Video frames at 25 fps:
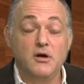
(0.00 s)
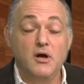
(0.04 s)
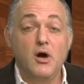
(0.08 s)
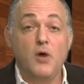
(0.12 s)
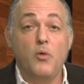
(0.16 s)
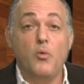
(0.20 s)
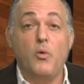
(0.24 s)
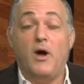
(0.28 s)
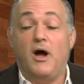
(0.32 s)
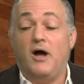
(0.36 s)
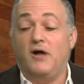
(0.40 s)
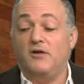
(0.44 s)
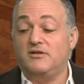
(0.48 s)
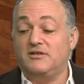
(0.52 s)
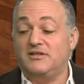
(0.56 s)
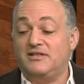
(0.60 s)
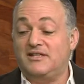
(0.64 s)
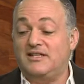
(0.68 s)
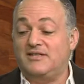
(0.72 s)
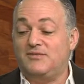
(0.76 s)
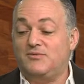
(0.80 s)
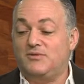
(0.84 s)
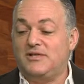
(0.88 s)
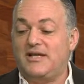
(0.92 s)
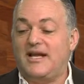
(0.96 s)
Well, this
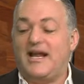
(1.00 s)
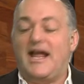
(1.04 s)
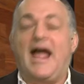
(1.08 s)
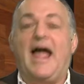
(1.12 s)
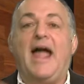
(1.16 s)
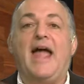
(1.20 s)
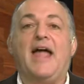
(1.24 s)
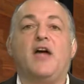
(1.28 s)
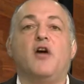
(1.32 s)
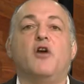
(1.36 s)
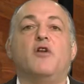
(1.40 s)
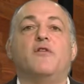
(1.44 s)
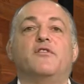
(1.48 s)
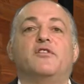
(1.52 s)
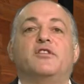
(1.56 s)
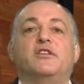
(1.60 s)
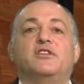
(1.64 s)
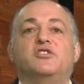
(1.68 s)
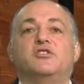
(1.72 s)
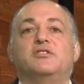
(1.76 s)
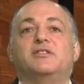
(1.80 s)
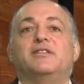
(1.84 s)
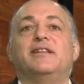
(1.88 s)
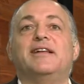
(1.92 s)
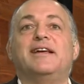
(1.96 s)
was like a hangover that
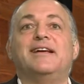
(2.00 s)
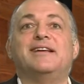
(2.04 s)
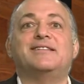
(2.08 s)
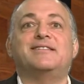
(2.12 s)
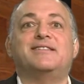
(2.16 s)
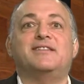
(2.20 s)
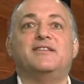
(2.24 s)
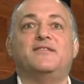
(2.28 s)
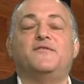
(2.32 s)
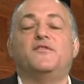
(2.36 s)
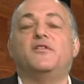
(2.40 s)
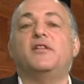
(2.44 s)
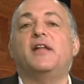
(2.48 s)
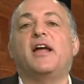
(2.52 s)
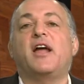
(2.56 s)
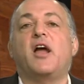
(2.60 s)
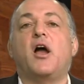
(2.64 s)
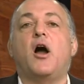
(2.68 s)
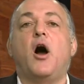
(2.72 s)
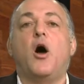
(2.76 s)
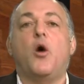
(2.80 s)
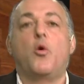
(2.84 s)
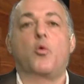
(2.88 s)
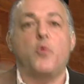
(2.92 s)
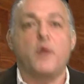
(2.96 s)
just lasted for like
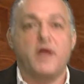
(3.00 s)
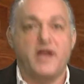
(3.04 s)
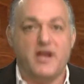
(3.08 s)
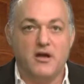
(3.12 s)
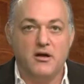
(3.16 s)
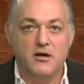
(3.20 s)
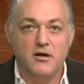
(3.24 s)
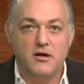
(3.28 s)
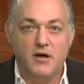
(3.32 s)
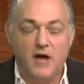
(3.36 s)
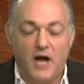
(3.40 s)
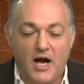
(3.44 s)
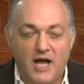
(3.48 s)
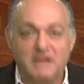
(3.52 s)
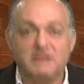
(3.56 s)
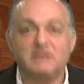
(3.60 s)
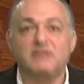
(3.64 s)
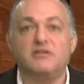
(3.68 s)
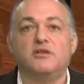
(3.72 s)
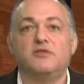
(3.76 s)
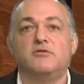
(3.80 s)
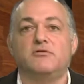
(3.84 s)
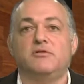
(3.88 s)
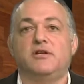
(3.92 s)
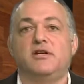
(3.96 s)
a week. I
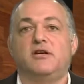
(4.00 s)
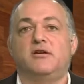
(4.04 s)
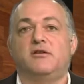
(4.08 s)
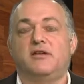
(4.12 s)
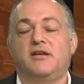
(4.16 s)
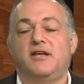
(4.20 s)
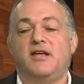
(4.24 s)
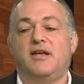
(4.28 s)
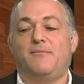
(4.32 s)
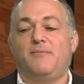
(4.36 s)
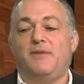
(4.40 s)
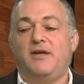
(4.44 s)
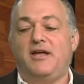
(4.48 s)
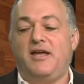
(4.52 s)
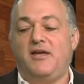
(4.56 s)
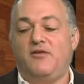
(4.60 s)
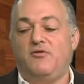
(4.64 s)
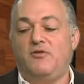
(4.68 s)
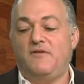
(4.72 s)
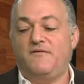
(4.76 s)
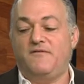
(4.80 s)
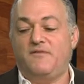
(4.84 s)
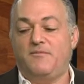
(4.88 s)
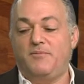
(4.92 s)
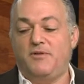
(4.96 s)
literally couldn't get my head off
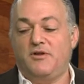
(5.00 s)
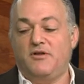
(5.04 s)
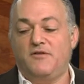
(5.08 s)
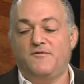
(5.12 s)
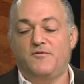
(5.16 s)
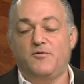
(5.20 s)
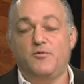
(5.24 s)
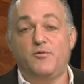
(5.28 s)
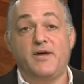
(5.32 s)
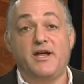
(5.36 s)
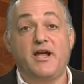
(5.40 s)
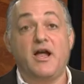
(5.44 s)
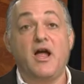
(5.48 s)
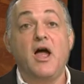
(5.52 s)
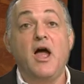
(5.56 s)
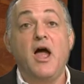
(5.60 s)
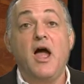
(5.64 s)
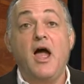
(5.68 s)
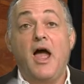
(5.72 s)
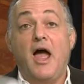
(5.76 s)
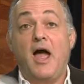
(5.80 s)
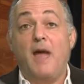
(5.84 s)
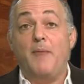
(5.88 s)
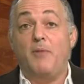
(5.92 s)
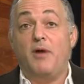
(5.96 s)
the pillow for a week.
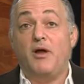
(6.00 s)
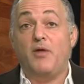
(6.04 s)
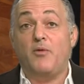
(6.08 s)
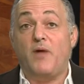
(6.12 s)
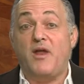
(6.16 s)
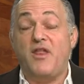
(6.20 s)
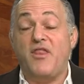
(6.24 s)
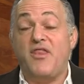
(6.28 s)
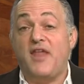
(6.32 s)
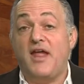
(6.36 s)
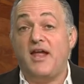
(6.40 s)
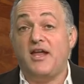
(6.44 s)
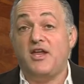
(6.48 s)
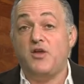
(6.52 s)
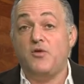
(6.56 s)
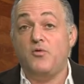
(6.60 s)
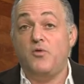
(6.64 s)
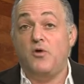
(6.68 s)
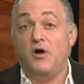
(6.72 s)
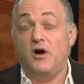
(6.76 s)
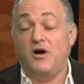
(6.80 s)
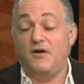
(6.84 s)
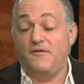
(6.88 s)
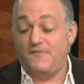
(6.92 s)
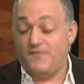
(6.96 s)
And by the way, thank you
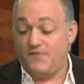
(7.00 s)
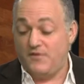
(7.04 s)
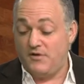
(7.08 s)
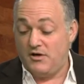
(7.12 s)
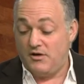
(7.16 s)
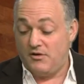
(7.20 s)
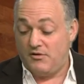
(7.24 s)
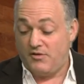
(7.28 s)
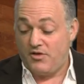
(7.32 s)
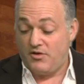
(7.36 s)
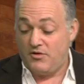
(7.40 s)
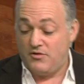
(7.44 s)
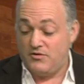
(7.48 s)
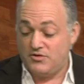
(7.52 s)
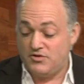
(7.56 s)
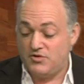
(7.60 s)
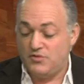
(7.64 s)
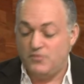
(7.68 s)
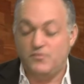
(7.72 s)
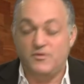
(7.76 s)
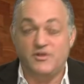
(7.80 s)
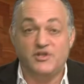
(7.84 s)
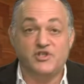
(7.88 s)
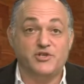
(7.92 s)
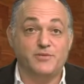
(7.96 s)
all for those who
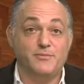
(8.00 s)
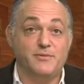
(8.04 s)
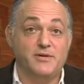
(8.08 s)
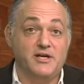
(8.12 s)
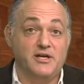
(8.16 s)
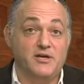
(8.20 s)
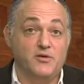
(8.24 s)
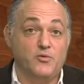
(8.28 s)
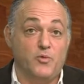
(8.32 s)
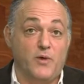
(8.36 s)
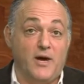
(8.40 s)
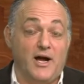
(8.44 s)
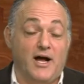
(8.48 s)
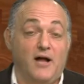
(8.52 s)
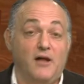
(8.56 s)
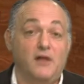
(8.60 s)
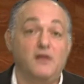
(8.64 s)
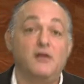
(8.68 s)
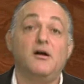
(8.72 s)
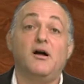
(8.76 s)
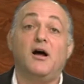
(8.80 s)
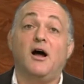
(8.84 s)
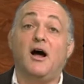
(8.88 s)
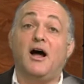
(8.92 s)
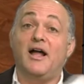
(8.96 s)
wished me well.
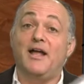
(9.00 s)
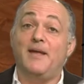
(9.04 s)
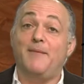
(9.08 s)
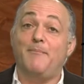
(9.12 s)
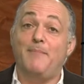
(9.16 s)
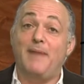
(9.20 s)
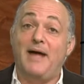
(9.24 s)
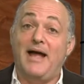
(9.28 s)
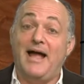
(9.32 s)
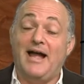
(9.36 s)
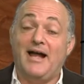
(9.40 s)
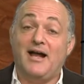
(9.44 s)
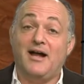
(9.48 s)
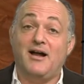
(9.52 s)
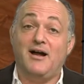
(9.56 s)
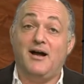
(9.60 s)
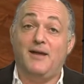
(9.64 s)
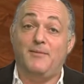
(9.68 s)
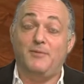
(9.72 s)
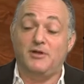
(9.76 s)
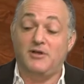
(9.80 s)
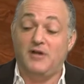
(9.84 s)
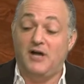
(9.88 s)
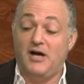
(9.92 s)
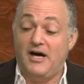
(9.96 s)
I am back, I'm
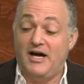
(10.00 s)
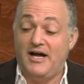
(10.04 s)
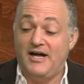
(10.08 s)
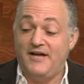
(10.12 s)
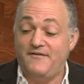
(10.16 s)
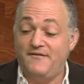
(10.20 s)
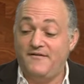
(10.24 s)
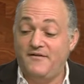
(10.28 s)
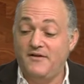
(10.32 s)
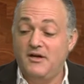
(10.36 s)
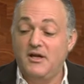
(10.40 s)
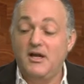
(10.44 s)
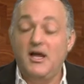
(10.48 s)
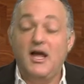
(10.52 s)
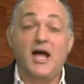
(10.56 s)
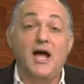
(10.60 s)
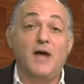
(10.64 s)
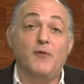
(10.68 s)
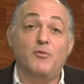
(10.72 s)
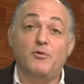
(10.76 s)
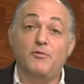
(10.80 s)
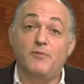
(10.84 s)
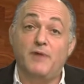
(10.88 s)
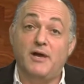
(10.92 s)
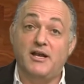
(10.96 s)
alive, and
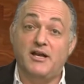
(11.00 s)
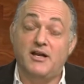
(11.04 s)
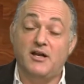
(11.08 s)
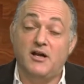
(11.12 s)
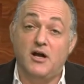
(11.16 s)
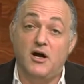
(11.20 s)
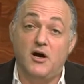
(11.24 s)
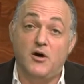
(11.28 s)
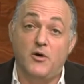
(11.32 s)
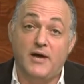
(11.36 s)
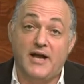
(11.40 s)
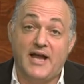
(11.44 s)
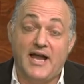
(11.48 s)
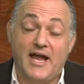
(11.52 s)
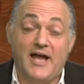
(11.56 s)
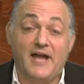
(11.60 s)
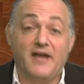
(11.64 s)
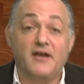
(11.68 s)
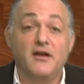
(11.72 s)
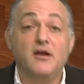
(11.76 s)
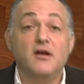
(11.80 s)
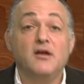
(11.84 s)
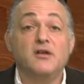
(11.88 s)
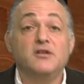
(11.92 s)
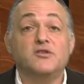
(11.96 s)
we're ready to go again.
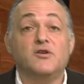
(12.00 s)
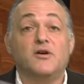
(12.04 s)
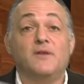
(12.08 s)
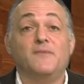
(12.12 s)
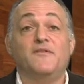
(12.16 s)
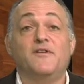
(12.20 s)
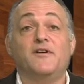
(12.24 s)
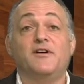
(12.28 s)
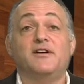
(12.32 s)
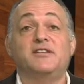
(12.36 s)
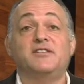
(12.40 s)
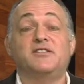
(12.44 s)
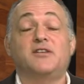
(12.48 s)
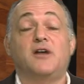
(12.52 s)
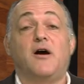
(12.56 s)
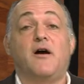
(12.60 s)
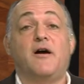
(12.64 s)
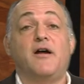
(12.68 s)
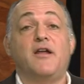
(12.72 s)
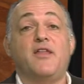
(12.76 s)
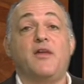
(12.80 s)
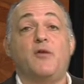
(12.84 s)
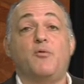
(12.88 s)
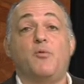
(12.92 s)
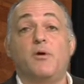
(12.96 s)
So I'm very sorry
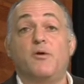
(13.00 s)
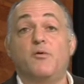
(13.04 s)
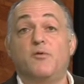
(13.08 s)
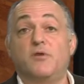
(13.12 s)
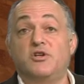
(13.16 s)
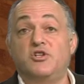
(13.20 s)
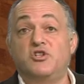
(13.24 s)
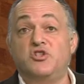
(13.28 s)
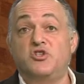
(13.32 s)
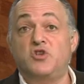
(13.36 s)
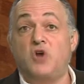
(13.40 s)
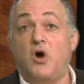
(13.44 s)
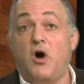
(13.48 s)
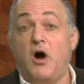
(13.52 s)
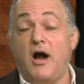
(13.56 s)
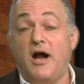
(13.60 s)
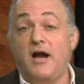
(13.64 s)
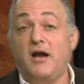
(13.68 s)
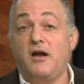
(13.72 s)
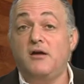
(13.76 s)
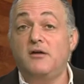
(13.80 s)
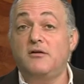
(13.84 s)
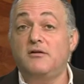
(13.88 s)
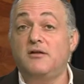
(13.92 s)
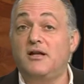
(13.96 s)
that we were
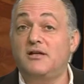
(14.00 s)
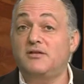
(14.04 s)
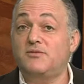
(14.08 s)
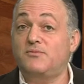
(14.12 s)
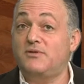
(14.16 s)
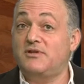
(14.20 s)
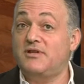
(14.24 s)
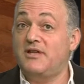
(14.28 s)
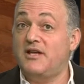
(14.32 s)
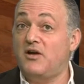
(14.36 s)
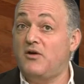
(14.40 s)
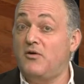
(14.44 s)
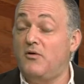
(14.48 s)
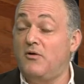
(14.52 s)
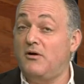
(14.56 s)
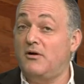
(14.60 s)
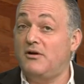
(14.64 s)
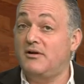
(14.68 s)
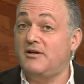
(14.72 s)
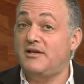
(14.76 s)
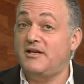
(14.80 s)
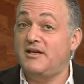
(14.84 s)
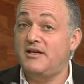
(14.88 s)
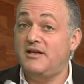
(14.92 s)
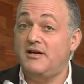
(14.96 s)
dark. That's what they call it
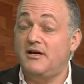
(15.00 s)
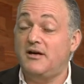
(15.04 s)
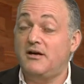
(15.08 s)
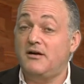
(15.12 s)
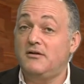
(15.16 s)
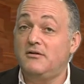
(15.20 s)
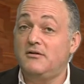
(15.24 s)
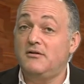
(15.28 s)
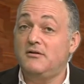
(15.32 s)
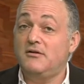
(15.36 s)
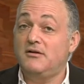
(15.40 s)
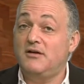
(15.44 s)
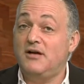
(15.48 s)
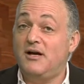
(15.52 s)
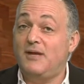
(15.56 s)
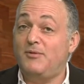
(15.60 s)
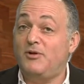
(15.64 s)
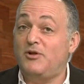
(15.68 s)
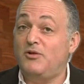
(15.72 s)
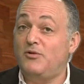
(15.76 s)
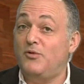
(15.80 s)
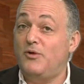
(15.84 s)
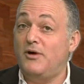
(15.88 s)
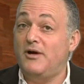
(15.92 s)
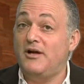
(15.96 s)
here. I'm a
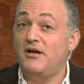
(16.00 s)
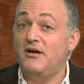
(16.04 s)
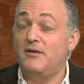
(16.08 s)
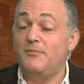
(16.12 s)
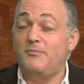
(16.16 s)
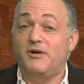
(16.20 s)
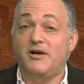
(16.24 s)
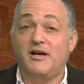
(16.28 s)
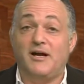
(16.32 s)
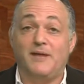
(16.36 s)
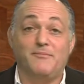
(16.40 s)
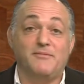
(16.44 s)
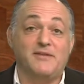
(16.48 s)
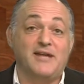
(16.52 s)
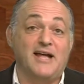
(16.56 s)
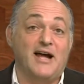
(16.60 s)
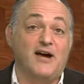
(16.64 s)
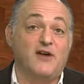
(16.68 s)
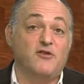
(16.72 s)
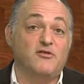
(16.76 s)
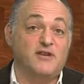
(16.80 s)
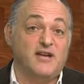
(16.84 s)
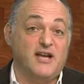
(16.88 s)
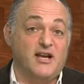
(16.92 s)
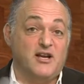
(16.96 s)
lawyer, but I'm now
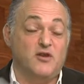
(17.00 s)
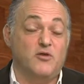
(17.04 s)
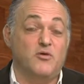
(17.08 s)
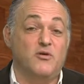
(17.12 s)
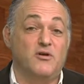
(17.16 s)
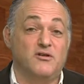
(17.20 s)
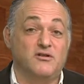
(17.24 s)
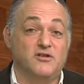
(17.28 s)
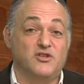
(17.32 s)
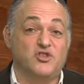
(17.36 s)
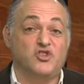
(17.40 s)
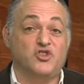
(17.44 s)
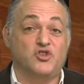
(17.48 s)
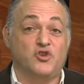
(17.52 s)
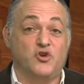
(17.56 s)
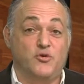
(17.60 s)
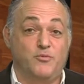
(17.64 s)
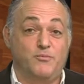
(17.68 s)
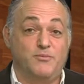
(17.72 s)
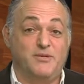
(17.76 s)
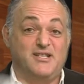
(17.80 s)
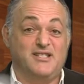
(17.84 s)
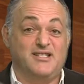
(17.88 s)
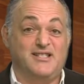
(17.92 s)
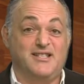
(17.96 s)
getting all the show
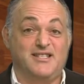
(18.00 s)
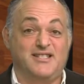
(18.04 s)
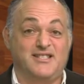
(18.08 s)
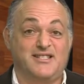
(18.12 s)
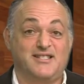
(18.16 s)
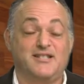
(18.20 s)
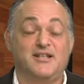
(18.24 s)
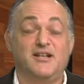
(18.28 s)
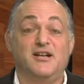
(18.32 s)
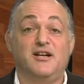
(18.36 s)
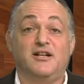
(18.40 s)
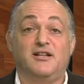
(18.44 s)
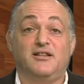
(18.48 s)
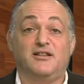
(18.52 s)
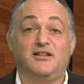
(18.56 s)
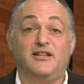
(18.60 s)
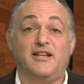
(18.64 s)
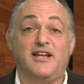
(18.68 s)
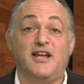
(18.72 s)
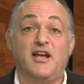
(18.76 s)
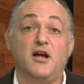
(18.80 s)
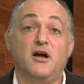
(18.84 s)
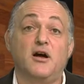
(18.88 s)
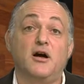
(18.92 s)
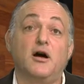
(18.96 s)
business
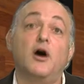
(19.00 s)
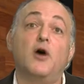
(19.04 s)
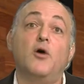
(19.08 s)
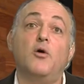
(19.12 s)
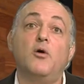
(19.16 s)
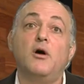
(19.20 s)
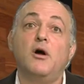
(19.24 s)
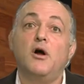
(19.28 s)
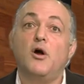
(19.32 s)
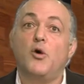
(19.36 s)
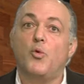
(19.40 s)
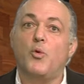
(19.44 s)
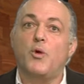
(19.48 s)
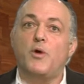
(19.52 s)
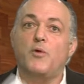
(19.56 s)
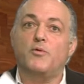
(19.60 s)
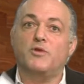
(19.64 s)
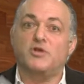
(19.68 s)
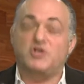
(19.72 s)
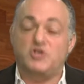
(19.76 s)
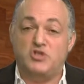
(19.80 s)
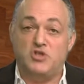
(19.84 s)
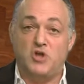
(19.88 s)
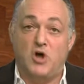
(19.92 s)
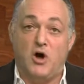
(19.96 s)
lingo. We were
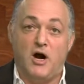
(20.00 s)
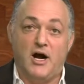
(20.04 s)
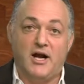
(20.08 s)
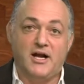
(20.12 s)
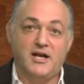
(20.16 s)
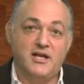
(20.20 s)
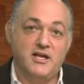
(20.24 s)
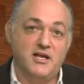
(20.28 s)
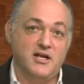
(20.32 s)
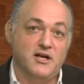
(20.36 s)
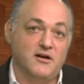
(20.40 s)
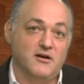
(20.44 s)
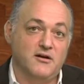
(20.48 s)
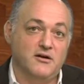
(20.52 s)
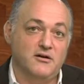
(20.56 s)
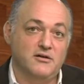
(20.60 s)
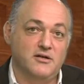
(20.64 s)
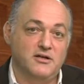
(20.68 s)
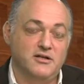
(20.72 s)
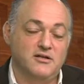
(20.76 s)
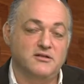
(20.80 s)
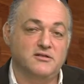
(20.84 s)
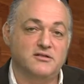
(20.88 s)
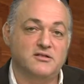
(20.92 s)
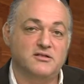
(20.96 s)
dark here
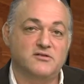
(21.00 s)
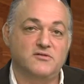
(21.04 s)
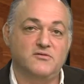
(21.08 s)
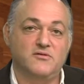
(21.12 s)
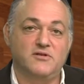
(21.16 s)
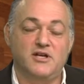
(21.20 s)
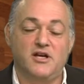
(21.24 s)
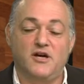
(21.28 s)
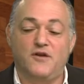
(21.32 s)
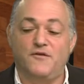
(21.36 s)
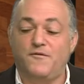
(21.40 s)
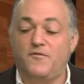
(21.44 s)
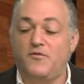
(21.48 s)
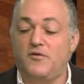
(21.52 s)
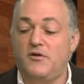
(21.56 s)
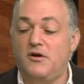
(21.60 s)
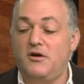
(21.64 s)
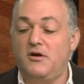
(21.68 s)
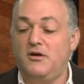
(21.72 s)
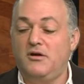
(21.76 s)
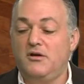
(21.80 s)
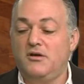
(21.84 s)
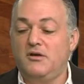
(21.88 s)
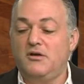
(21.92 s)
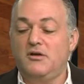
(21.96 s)
in the studio for
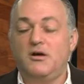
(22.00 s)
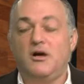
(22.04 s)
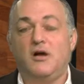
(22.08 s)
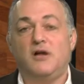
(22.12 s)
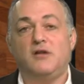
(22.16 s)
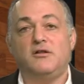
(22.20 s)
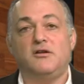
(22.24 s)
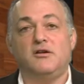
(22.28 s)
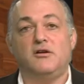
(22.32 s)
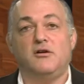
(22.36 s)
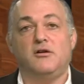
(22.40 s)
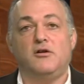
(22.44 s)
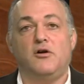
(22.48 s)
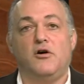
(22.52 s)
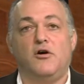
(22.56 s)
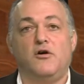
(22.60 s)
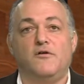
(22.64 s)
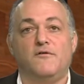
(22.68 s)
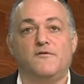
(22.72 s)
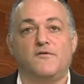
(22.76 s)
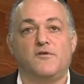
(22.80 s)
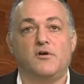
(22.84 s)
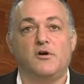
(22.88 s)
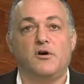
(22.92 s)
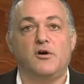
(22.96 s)
a little
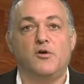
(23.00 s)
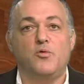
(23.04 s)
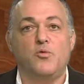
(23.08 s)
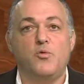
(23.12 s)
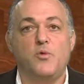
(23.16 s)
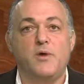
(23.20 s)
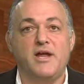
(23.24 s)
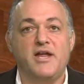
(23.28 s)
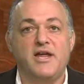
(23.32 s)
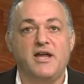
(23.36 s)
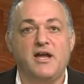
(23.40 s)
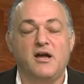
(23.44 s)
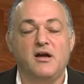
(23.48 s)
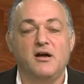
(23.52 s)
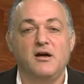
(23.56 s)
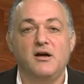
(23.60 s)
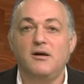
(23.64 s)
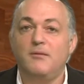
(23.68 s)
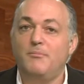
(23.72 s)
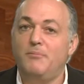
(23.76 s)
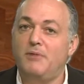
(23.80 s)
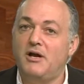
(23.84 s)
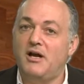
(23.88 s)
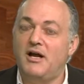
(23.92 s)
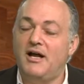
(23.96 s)
over a week,
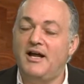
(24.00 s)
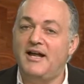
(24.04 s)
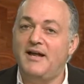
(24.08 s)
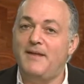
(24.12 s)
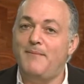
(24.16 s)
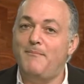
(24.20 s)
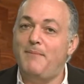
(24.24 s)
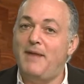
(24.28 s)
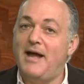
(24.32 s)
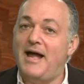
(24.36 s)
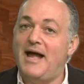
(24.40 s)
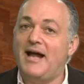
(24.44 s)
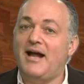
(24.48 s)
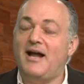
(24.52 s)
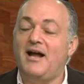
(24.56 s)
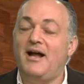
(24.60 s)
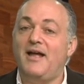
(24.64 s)
but I am back. I